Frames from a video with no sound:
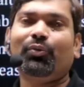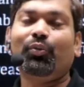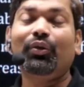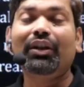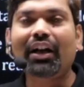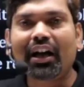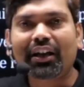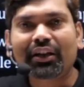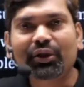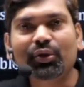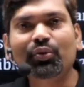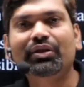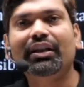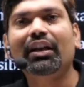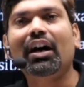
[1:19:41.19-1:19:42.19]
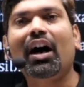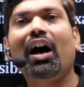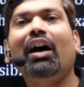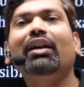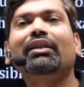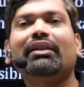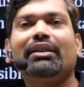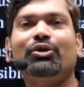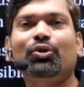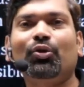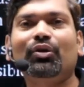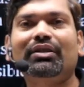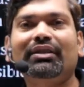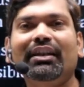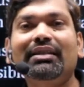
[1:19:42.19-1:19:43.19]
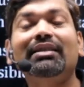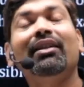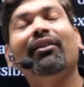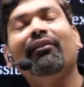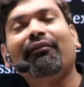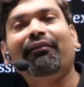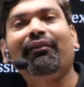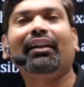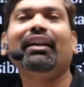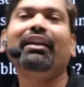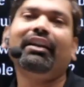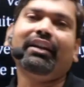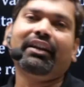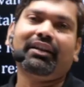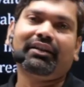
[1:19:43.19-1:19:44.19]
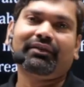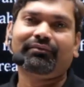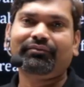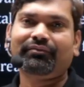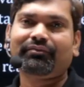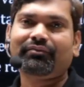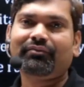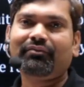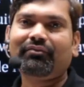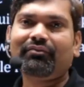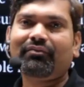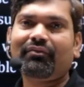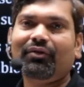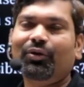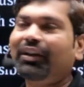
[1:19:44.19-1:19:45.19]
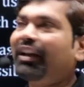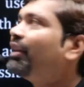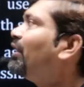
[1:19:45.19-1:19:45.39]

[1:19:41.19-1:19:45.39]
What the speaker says: We are using all these sources freely. Okay,